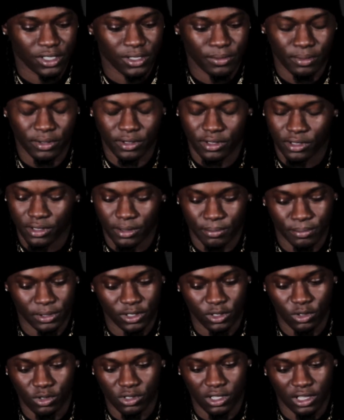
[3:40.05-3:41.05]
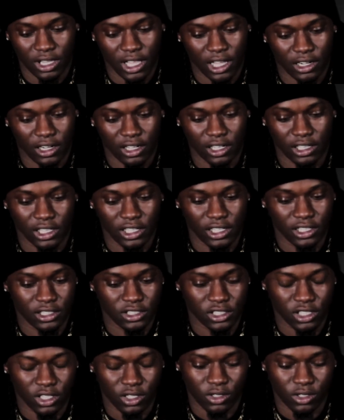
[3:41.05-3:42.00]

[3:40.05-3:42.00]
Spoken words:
He produced a lot of Glenn